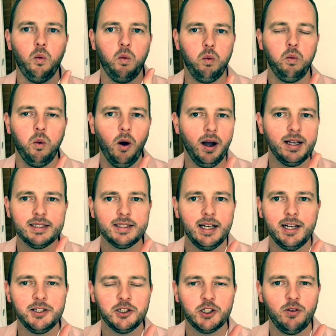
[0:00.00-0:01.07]
why
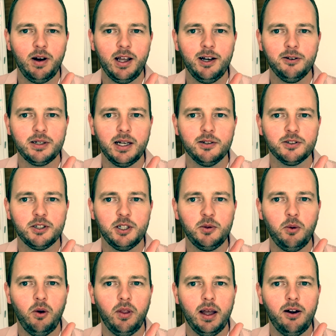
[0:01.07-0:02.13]
stadiums are allowed out to do
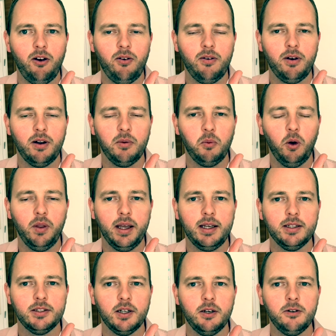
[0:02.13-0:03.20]
what they are, what they
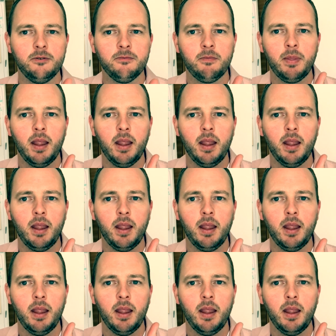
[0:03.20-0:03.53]
can do,